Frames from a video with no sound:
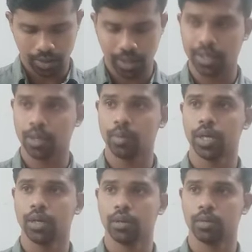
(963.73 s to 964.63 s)
The other
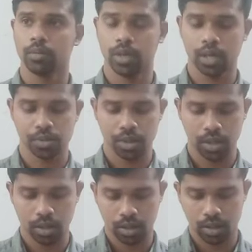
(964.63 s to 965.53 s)
way, you can
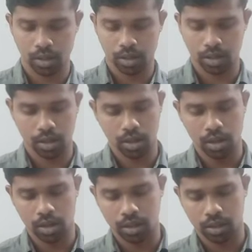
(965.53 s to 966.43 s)
say,
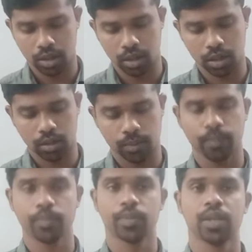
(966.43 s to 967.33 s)
uh,
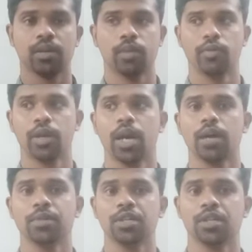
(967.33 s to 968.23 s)
when I
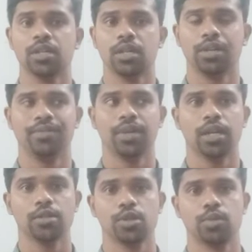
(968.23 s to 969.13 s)
am in a
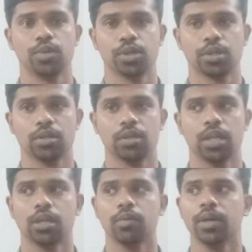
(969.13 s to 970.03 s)
difficult situation.
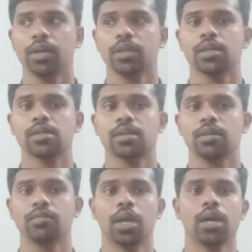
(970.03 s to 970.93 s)
The other way it is
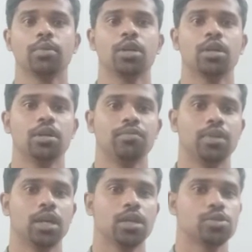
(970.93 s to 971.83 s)
that when I am in a
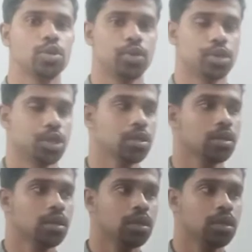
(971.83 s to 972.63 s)
difficult situation,